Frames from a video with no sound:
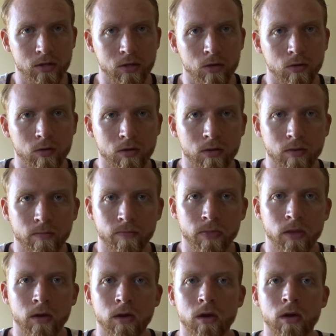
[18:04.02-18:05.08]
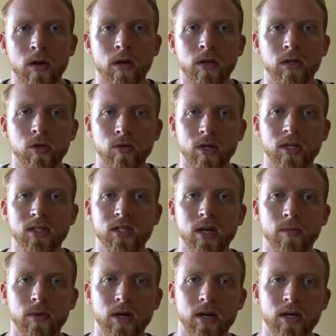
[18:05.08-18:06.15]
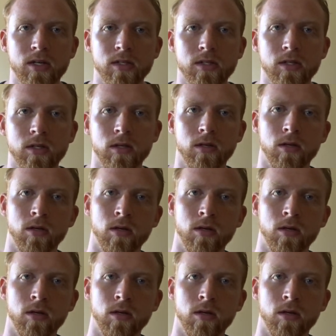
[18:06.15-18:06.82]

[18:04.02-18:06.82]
So till next time, guys,